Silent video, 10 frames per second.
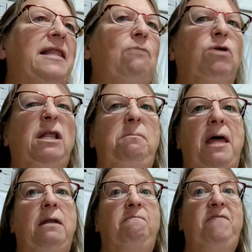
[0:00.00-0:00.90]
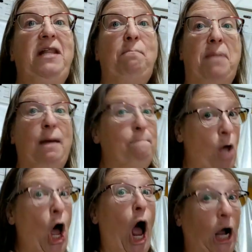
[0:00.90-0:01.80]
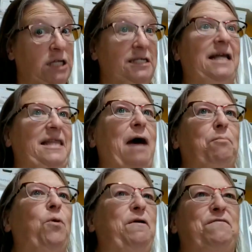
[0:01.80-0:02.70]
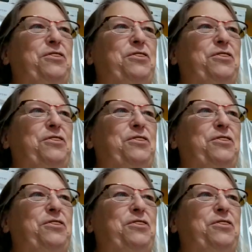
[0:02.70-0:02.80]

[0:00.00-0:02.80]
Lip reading: they really meant fill a big box at that point for